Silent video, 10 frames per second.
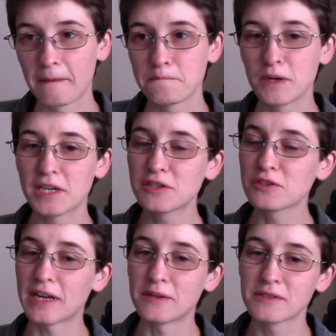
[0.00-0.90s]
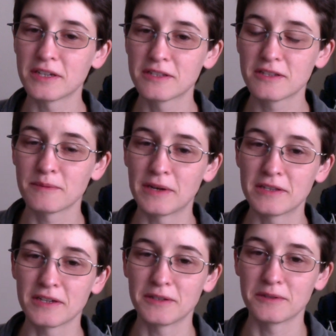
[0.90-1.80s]
potential downsides to the pens
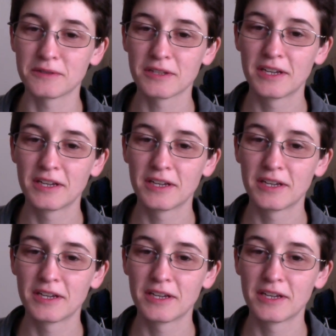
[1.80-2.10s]
I use